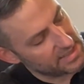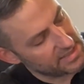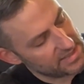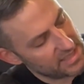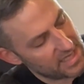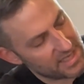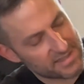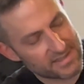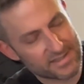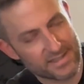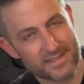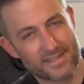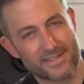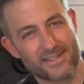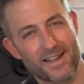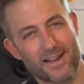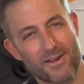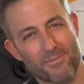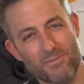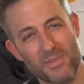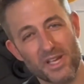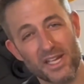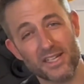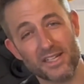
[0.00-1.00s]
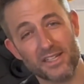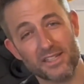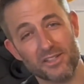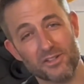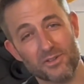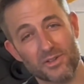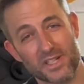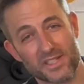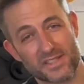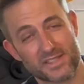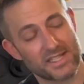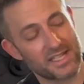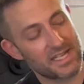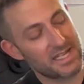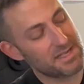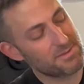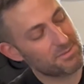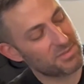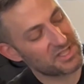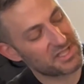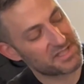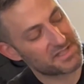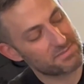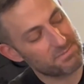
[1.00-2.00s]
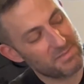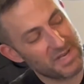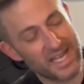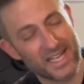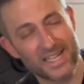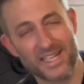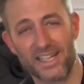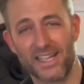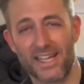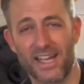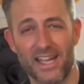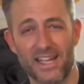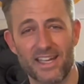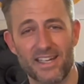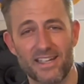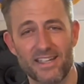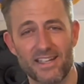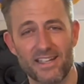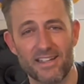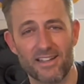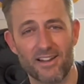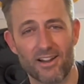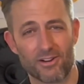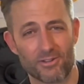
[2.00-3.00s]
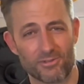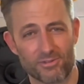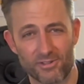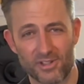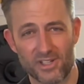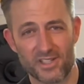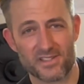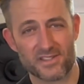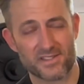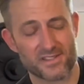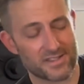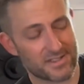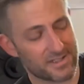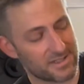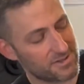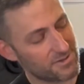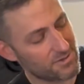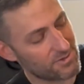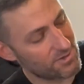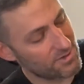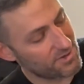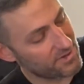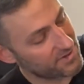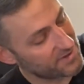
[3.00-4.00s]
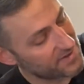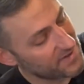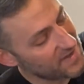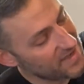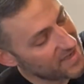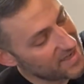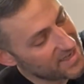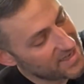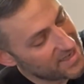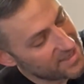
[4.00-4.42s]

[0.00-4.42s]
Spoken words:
Yes, it's not made in USA, but it's made in Canada, our friends to the north.